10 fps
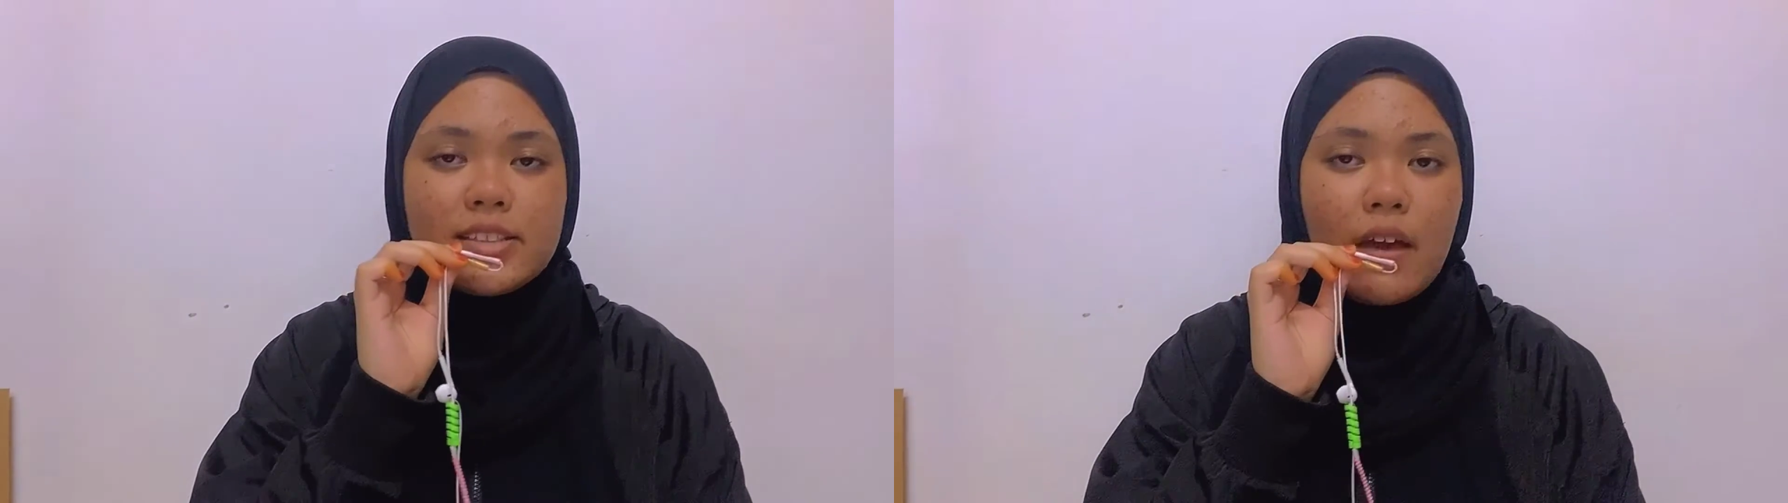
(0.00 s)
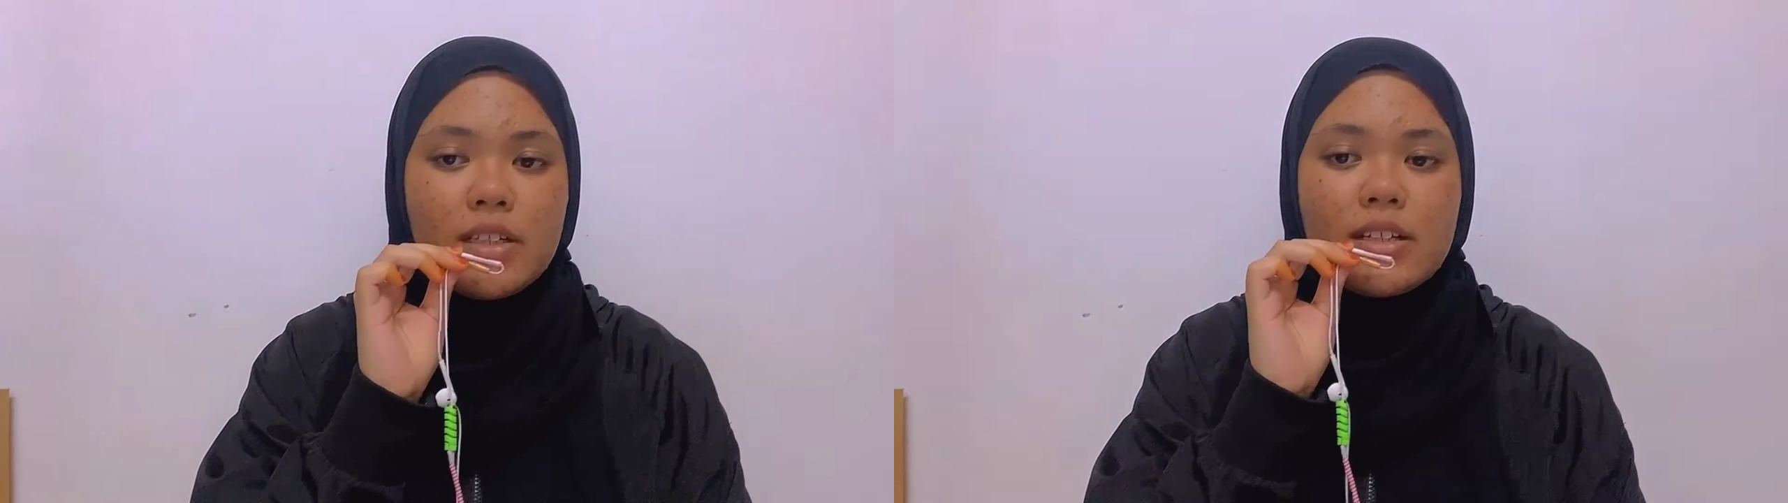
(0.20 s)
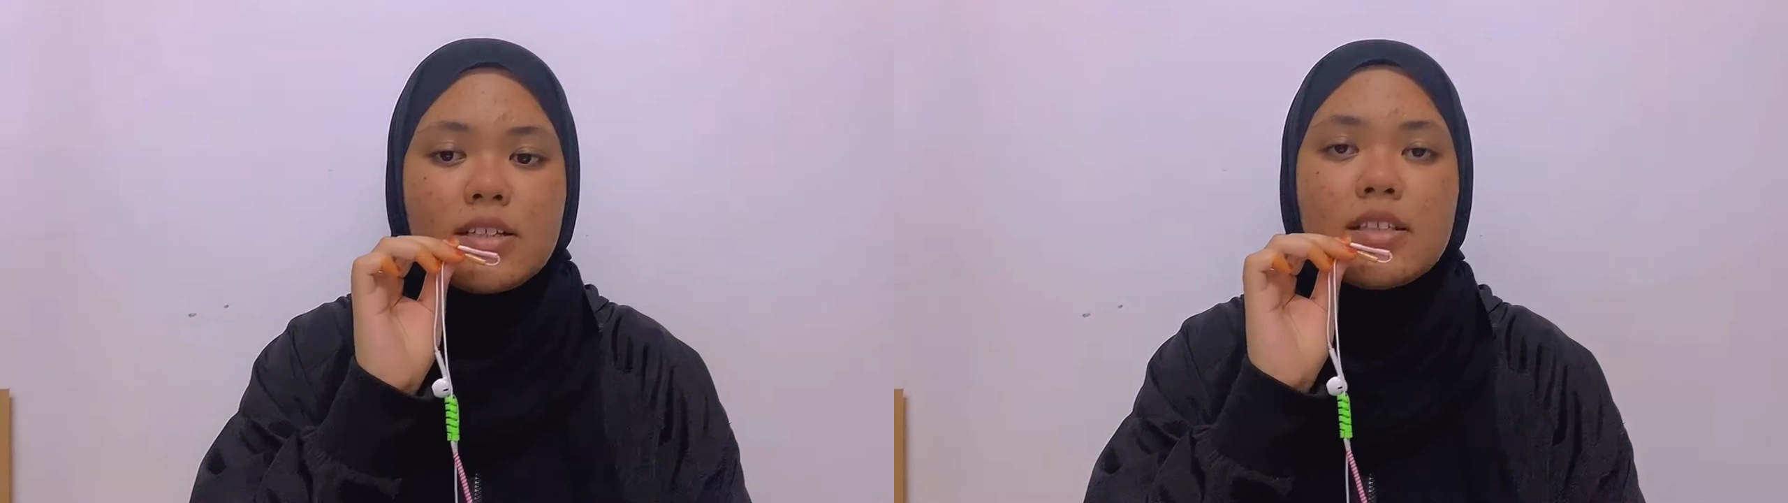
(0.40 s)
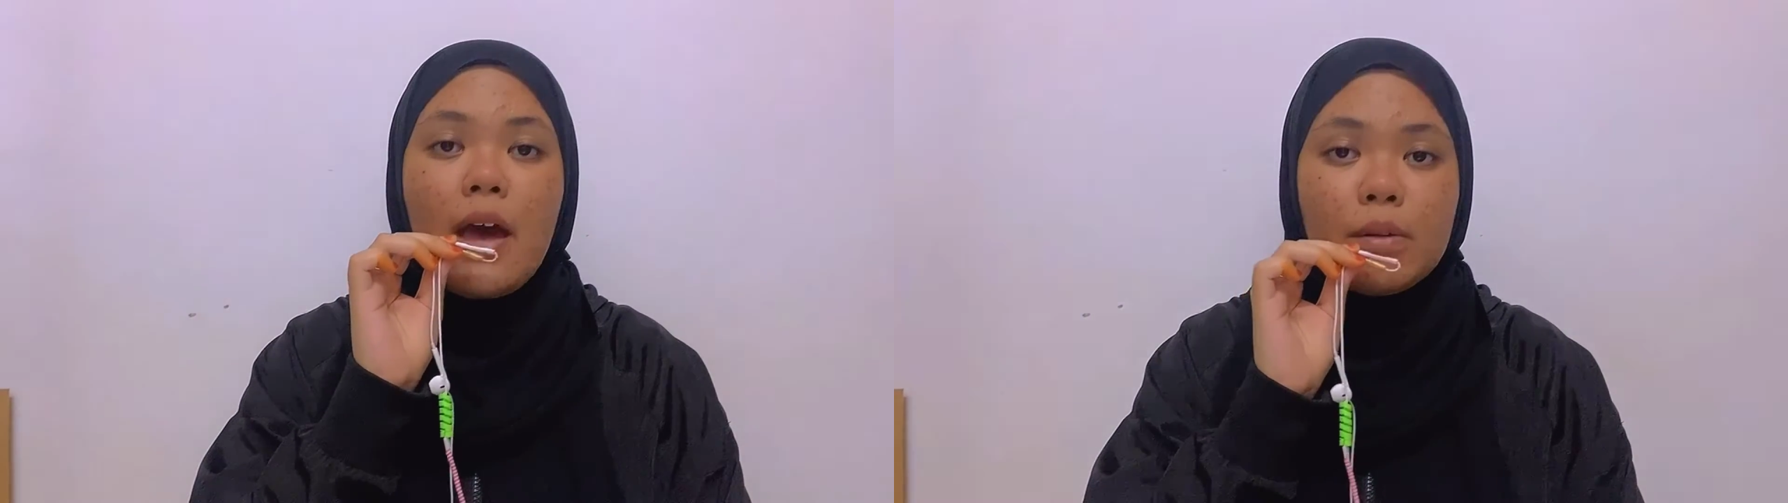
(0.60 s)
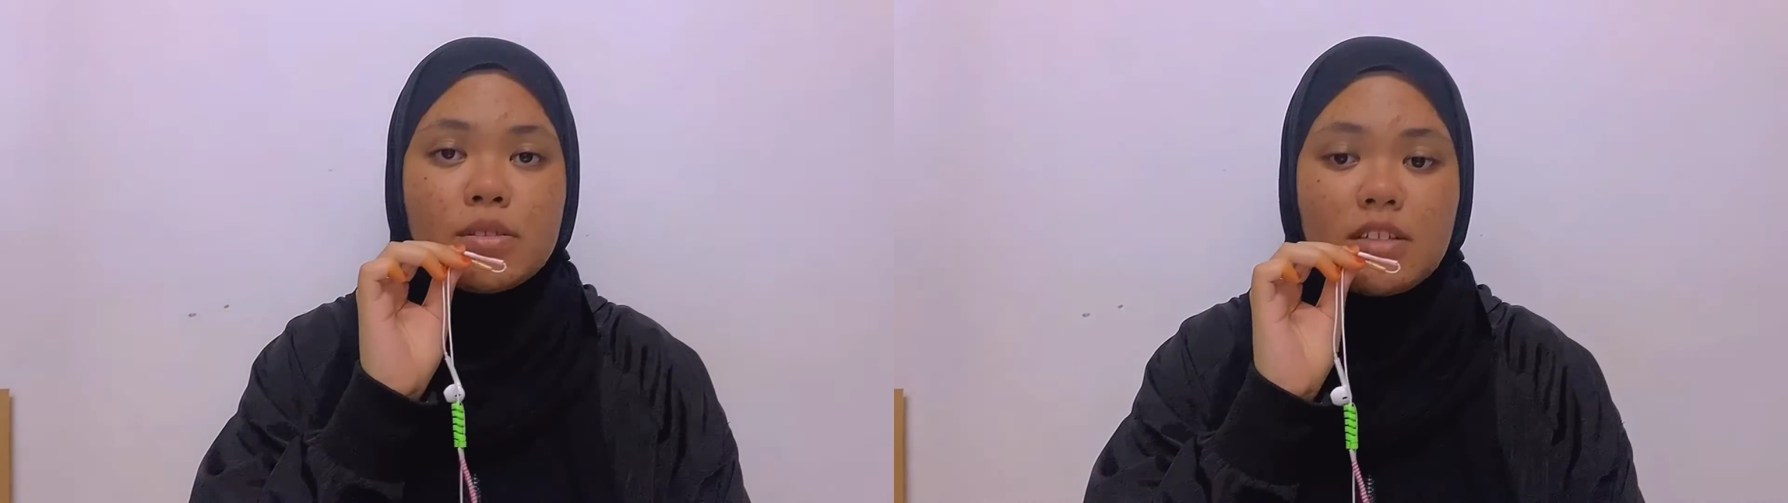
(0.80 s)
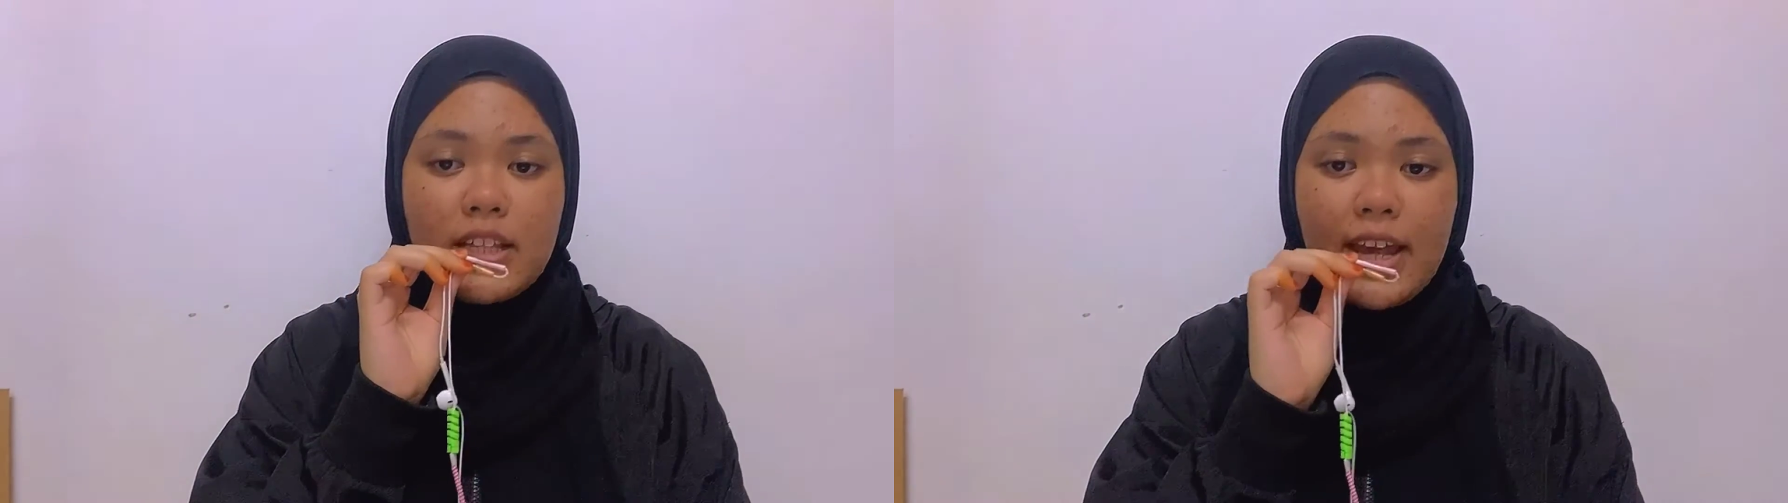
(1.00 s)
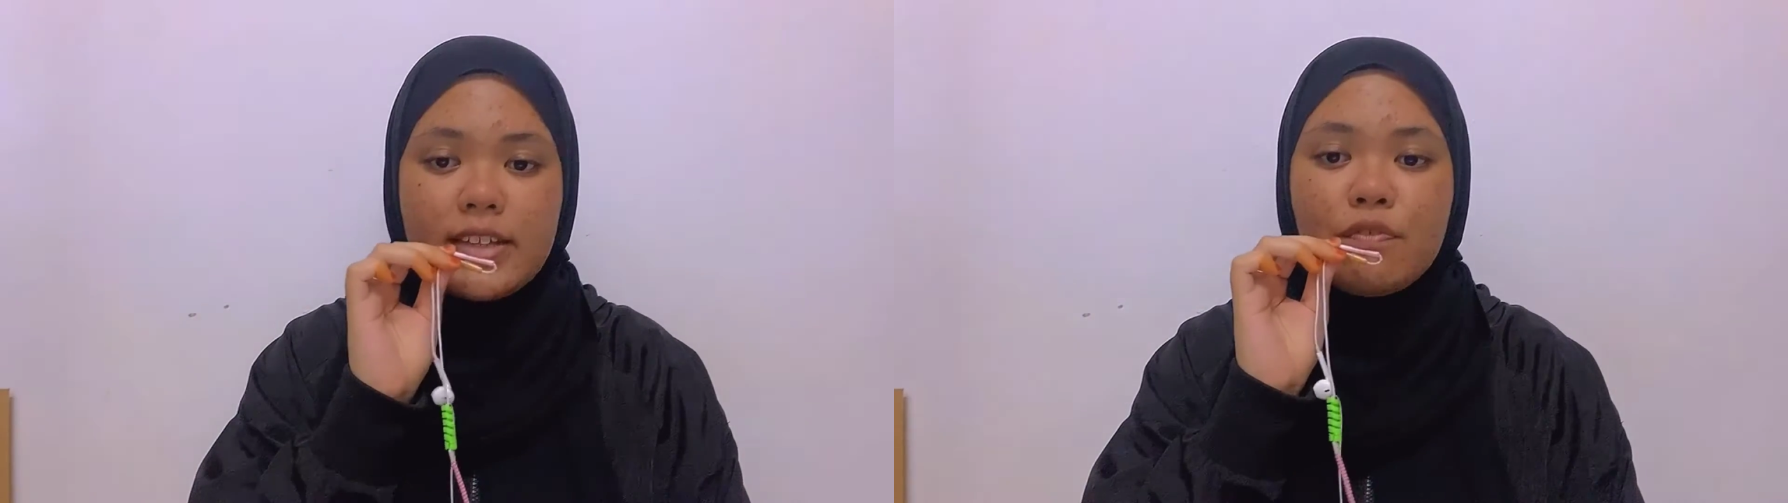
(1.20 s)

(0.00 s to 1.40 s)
haven is able to collect